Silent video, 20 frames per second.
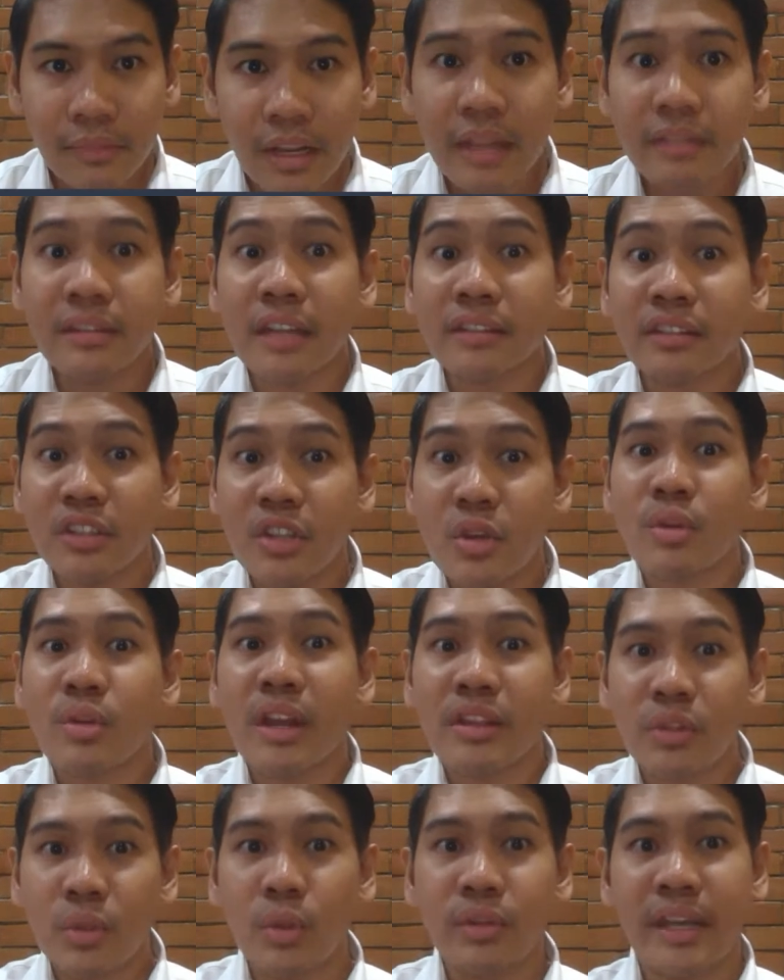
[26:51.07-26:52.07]
that you
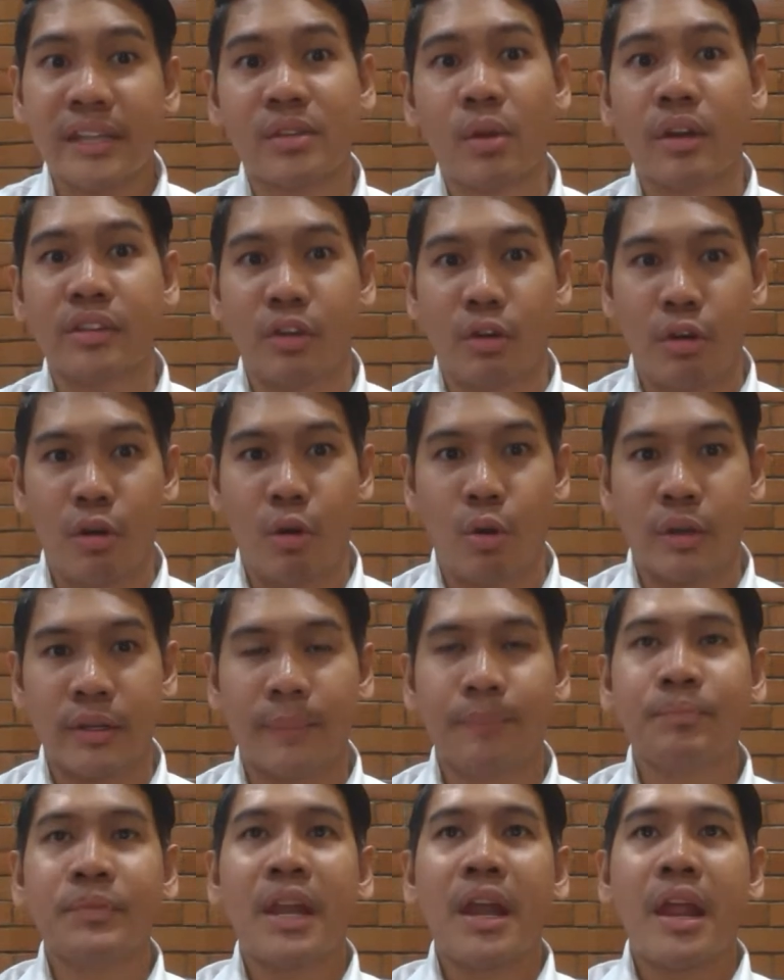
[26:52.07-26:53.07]
can do this on your own.
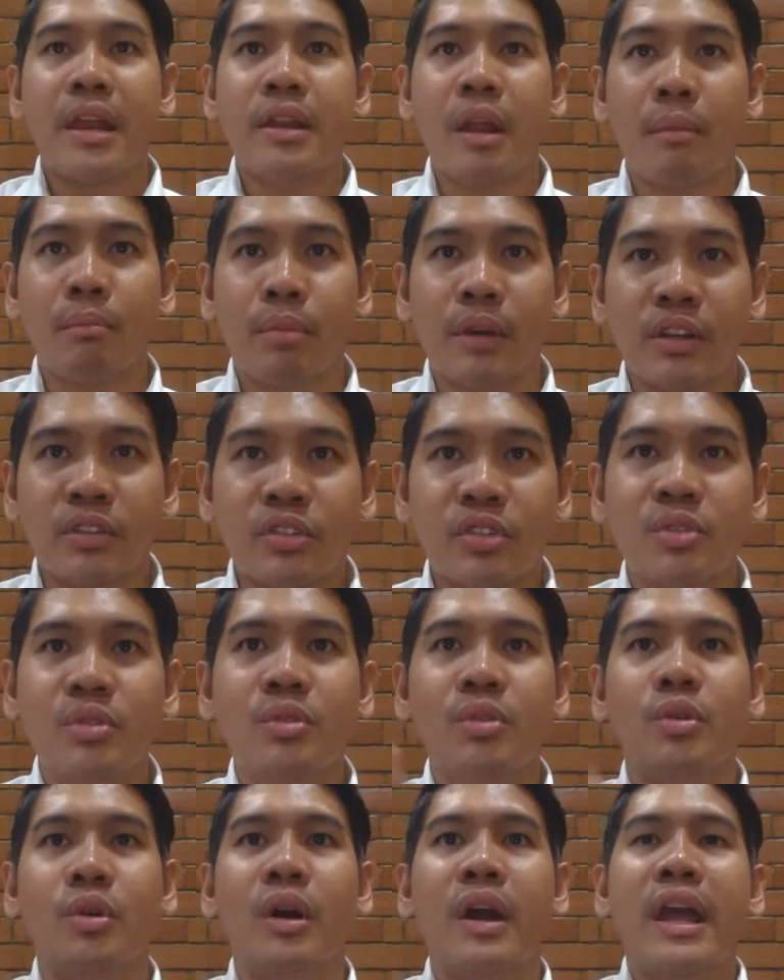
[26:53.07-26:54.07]
Number
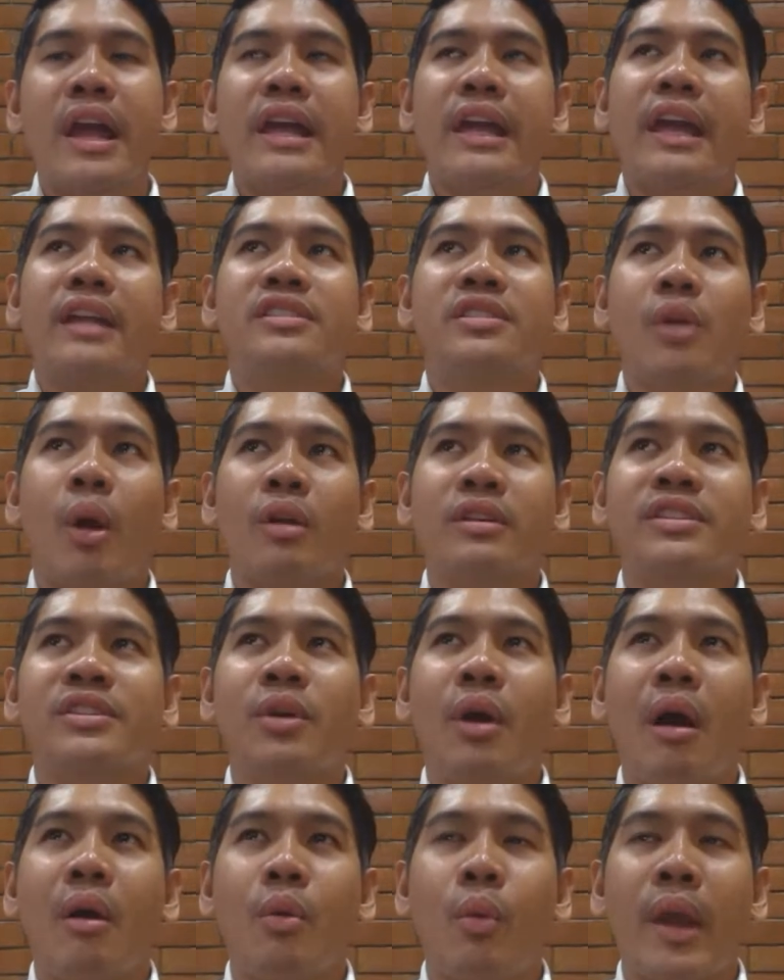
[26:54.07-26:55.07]
two, it's also
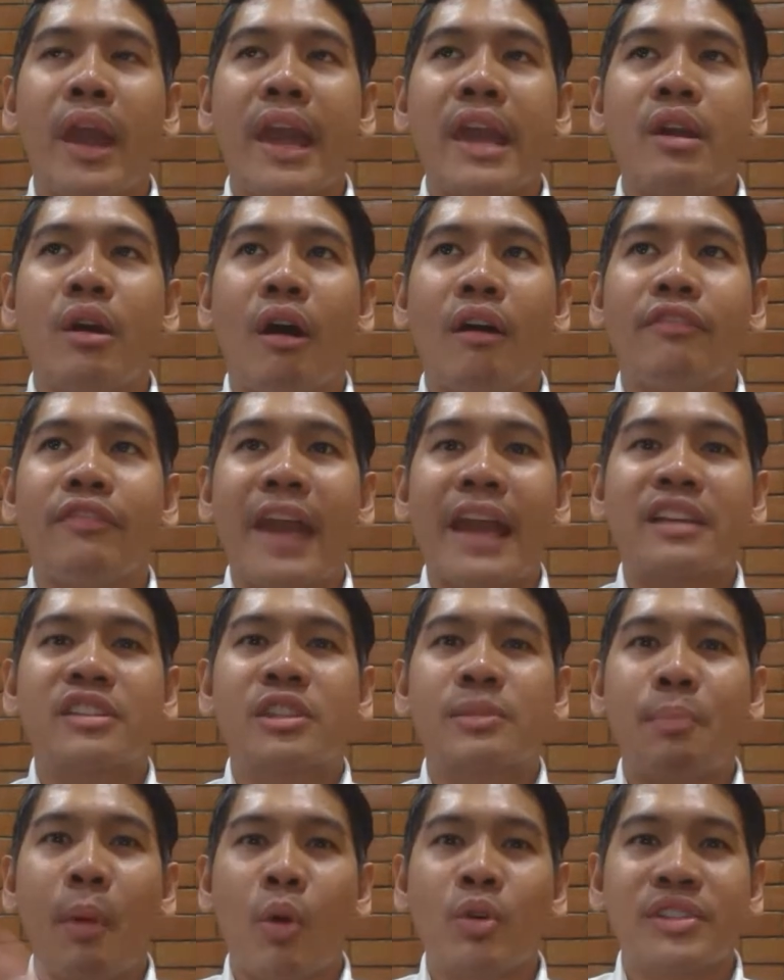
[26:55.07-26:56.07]
a way of
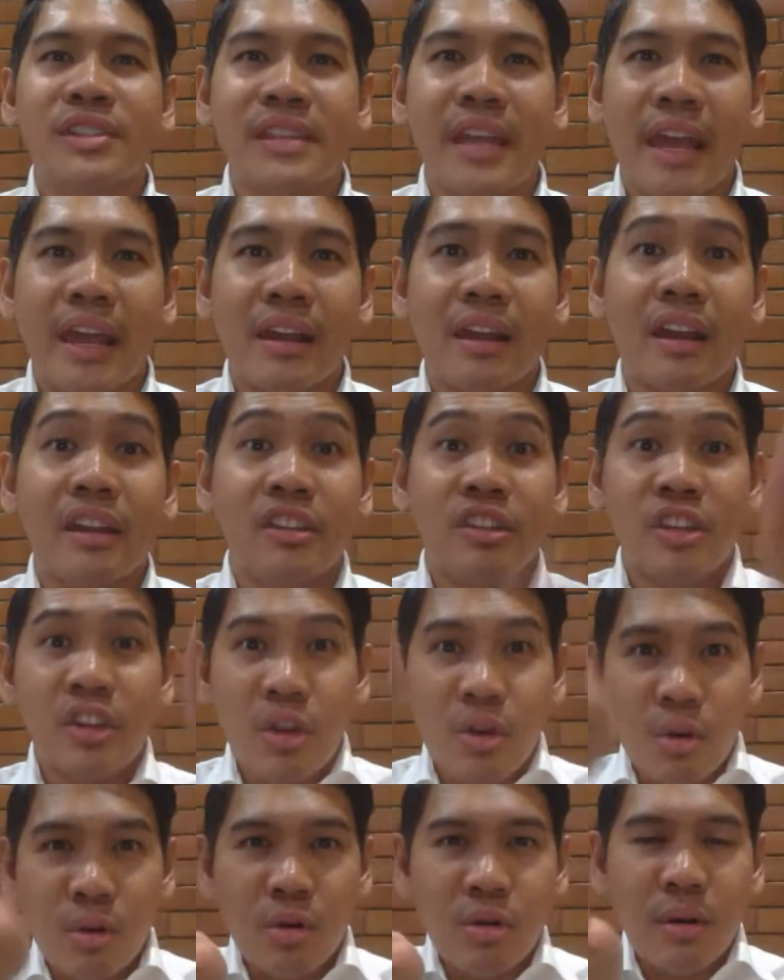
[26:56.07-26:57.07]
exposing
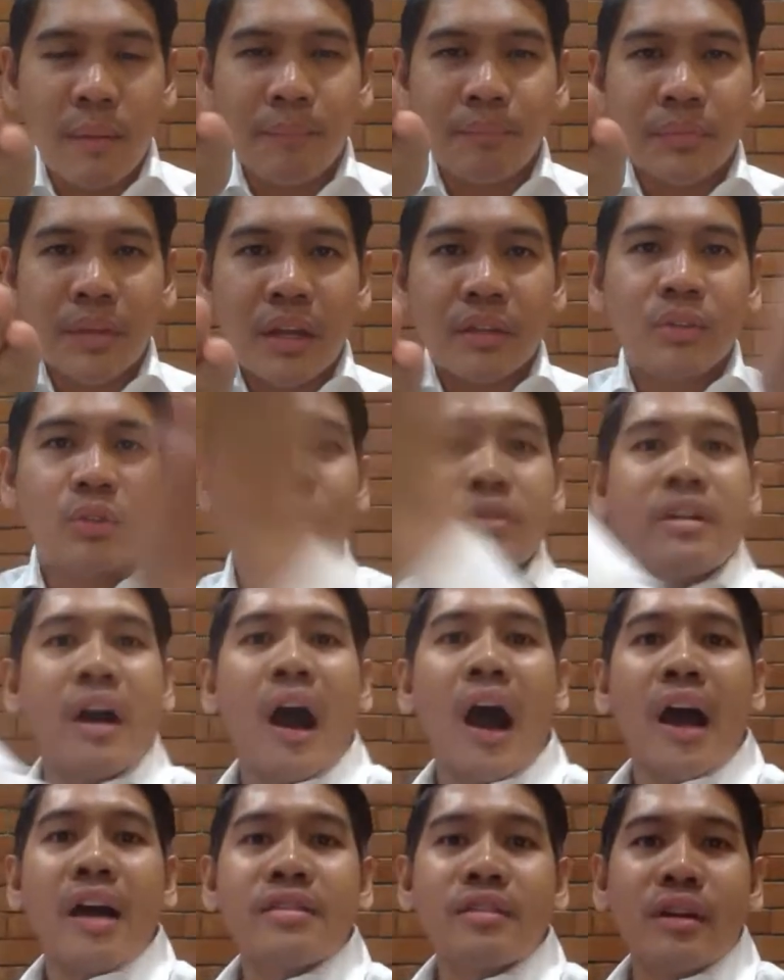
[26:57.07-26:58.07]
you to the
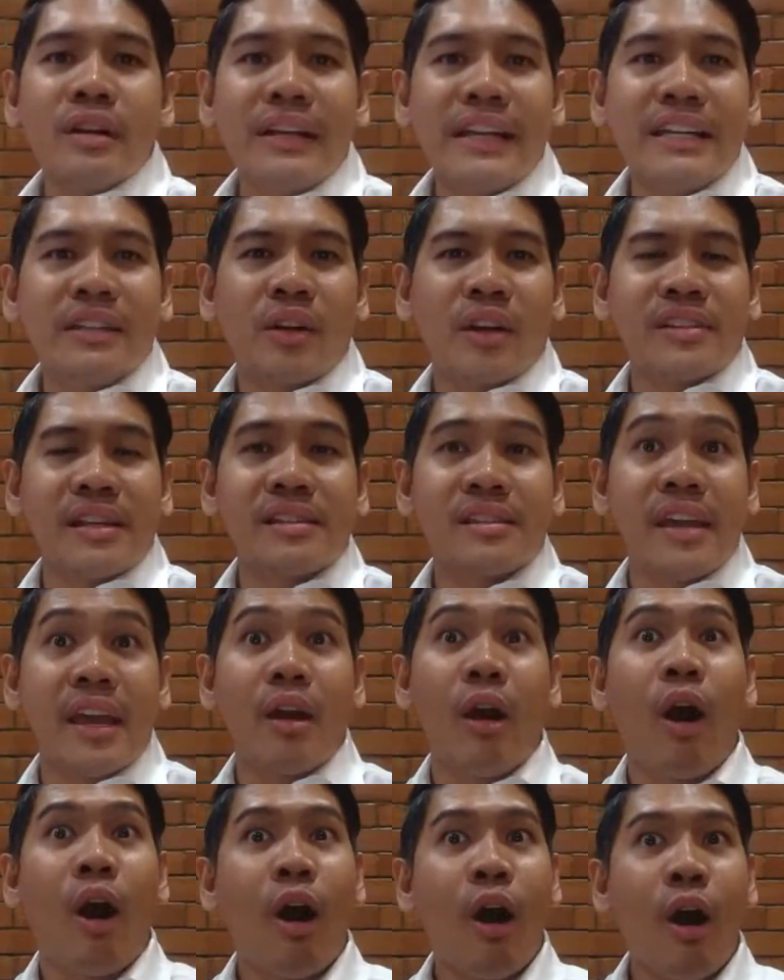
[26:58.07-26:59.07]
other leaders and say,
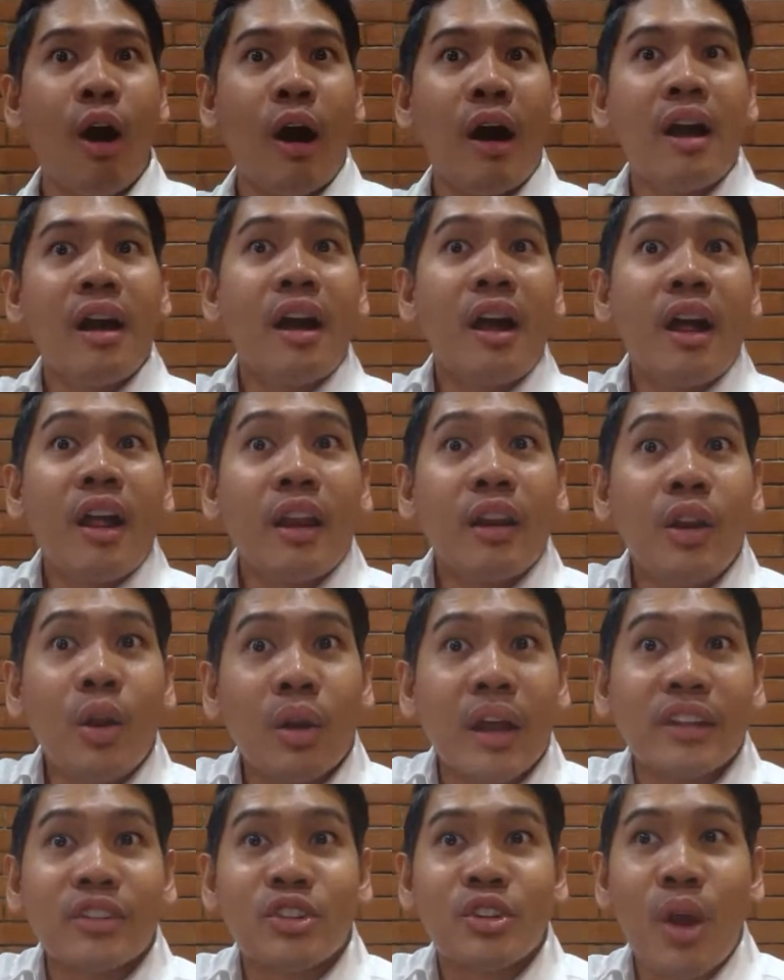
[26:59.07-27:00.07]
oh,
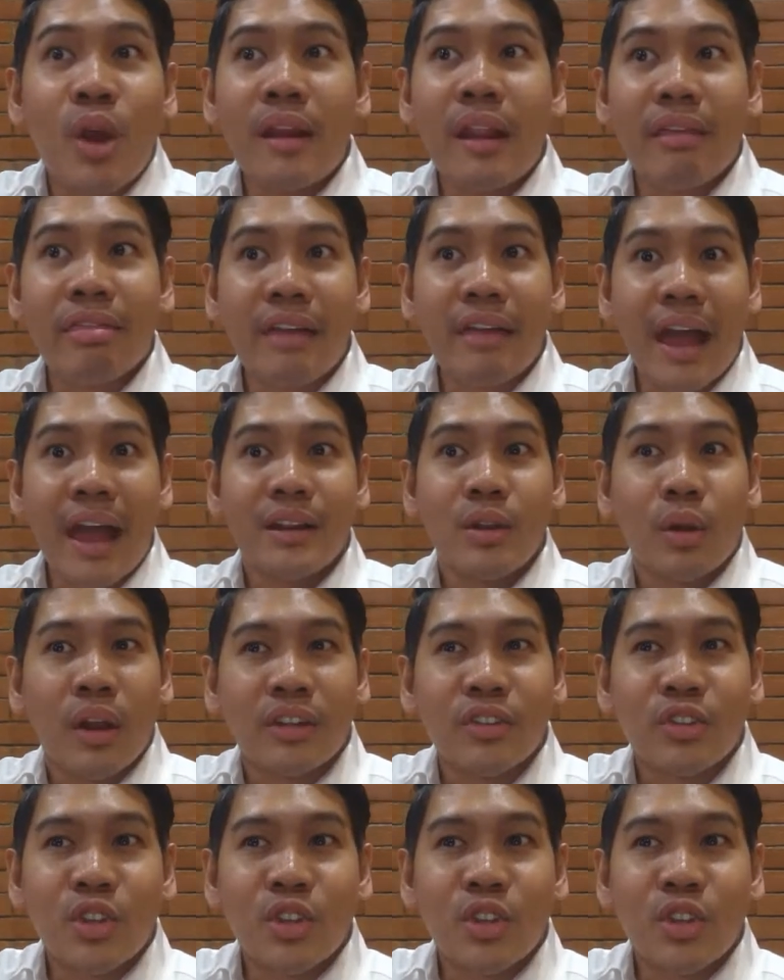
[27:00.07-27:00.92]
look at Jonathan, look at